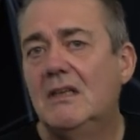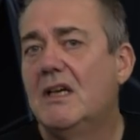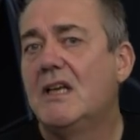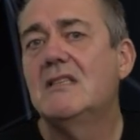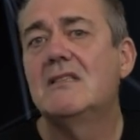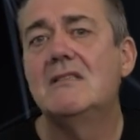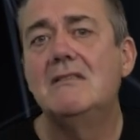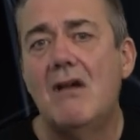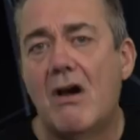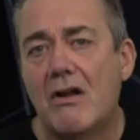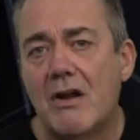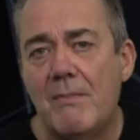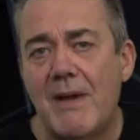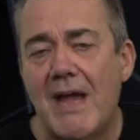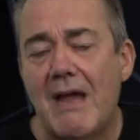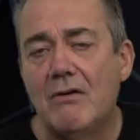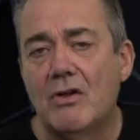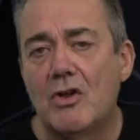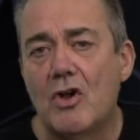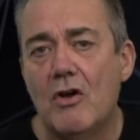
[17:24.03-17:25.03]
It's not
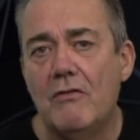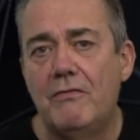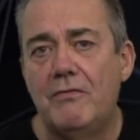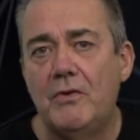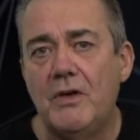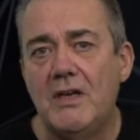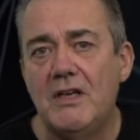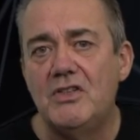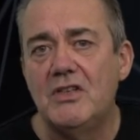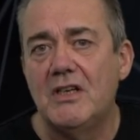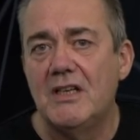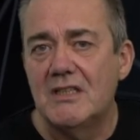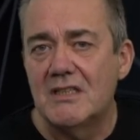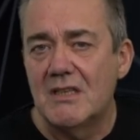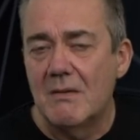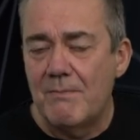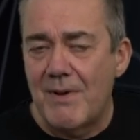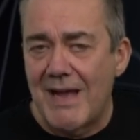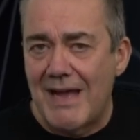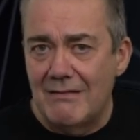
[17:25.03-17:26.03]
about coverage, it's
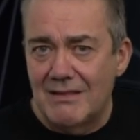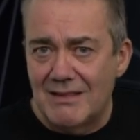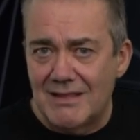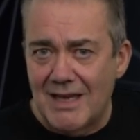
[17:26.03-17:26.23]
about